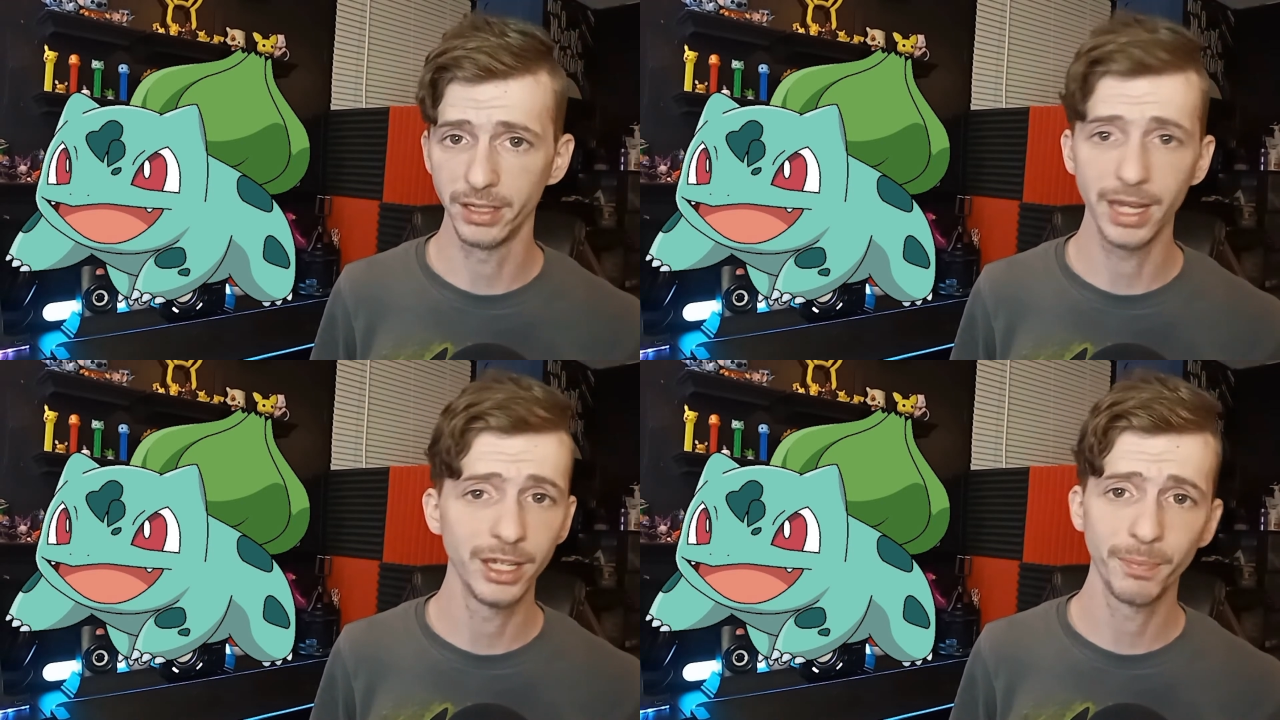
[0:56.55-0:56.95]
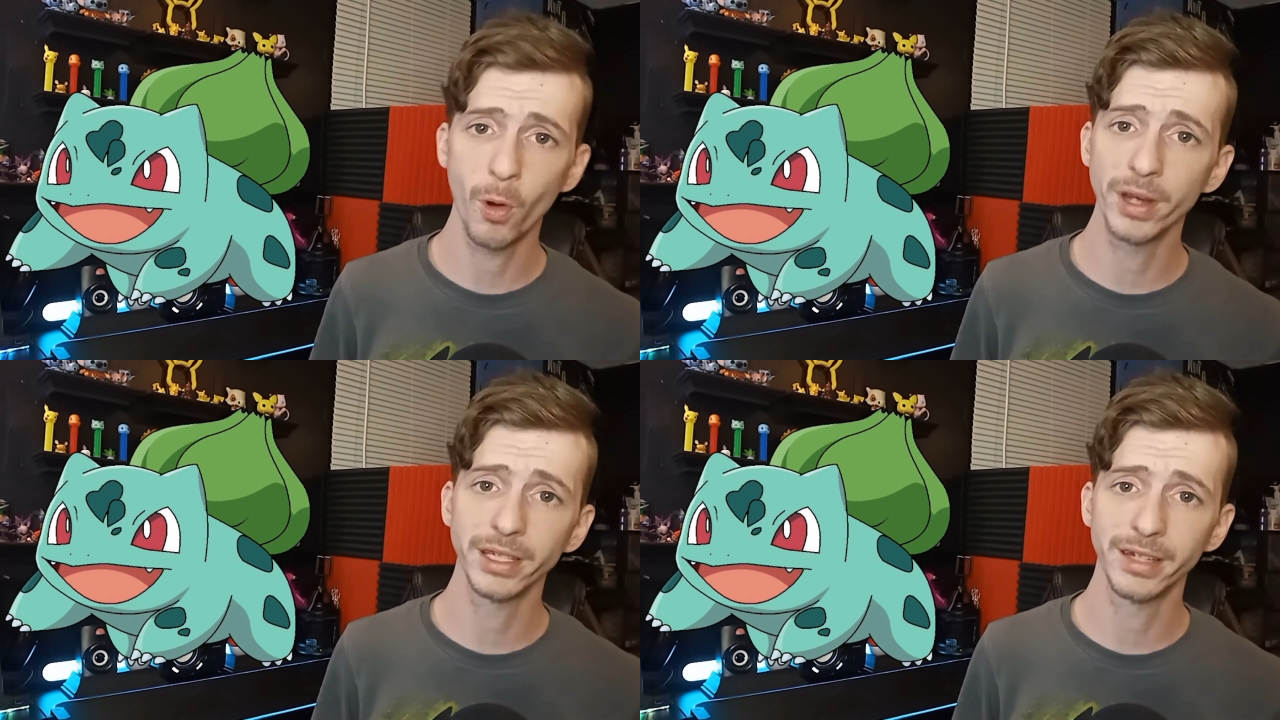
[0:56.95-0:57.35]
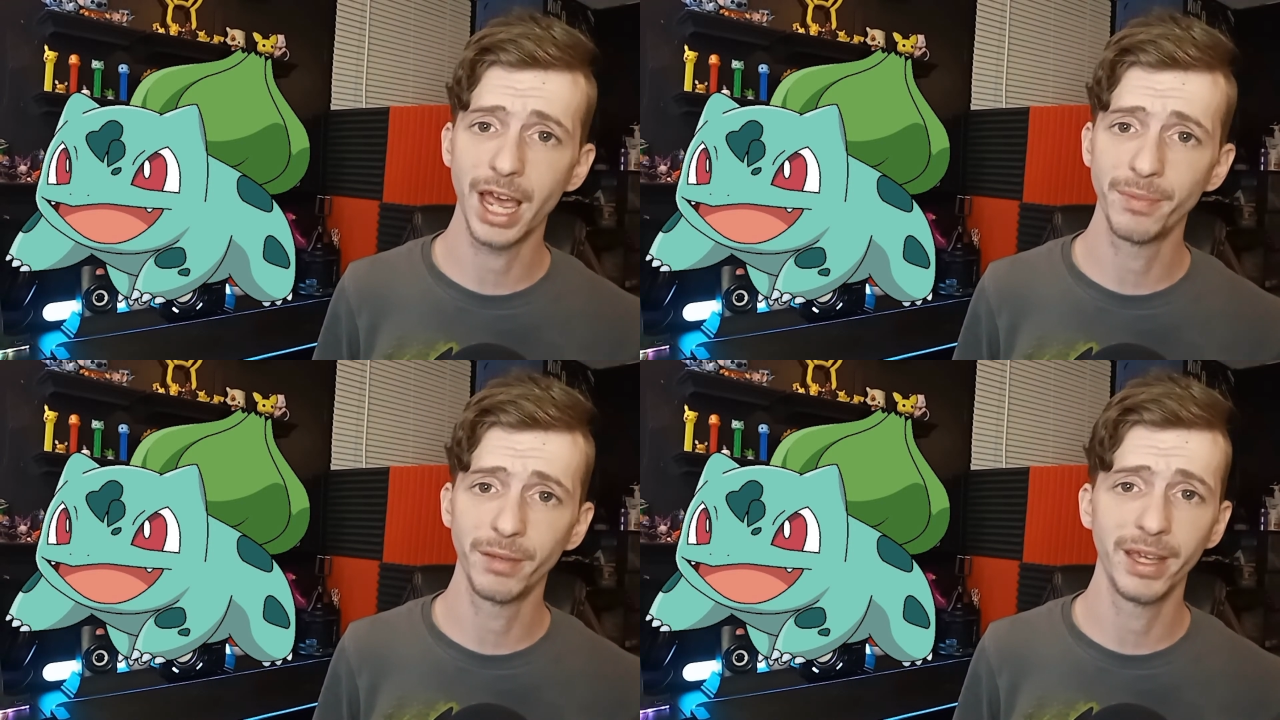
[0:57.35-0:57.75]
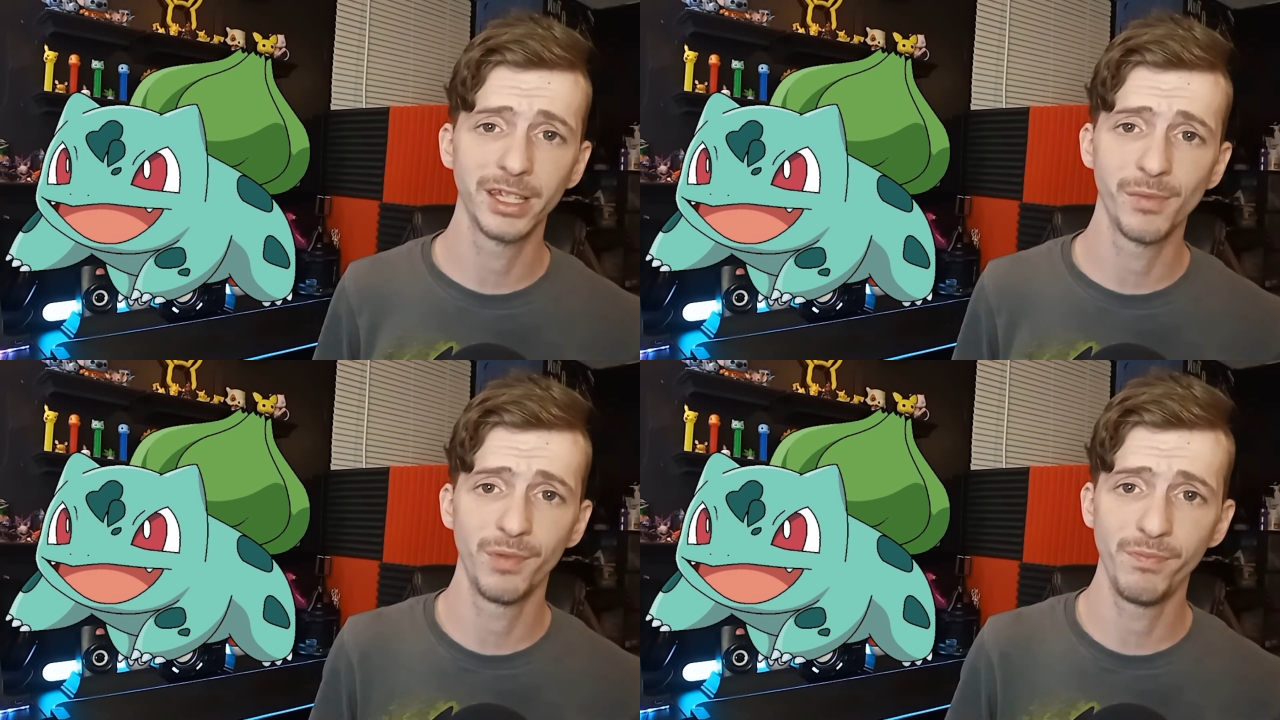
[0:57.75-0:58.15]
and his poison typing makes
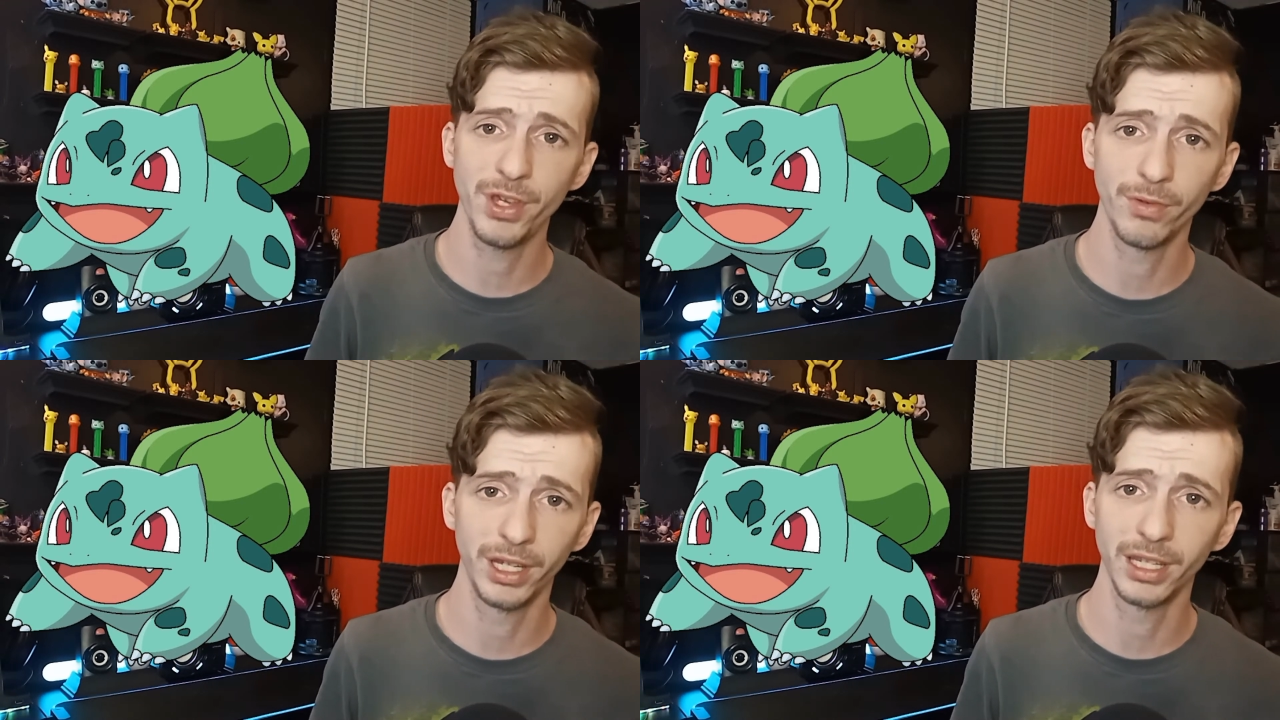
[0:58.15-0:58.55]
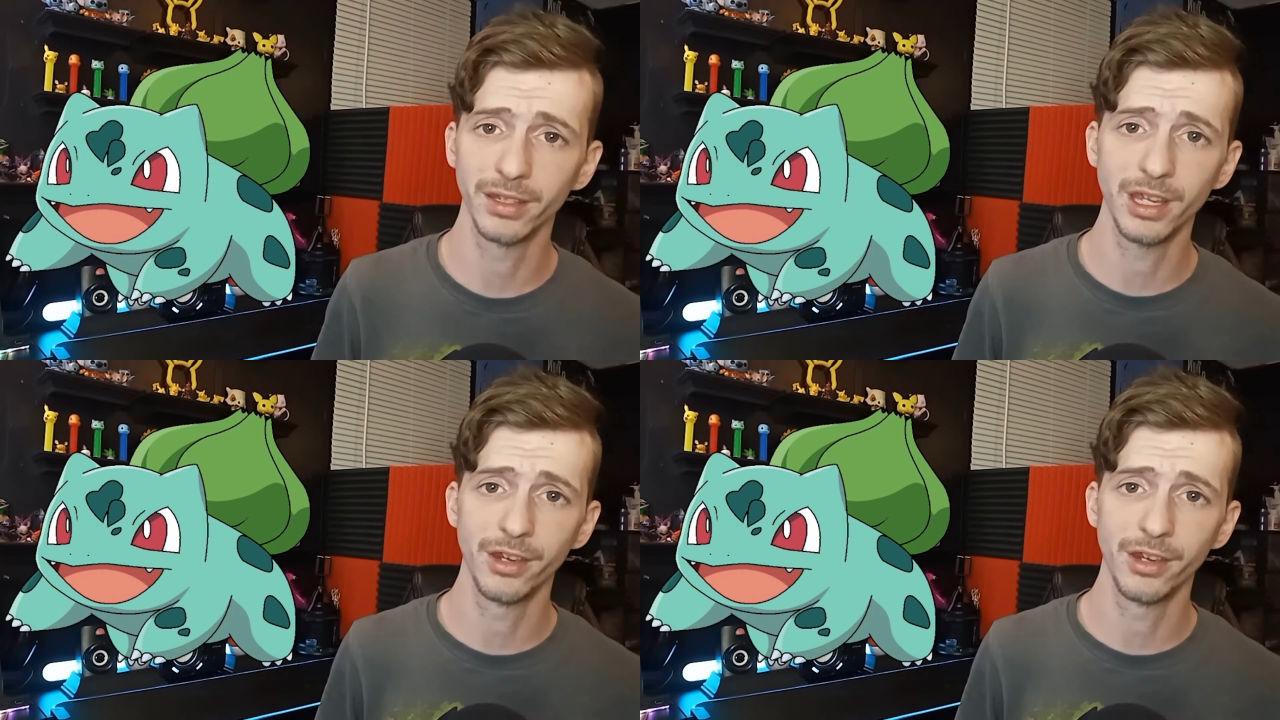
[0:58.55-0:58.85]
him immune against the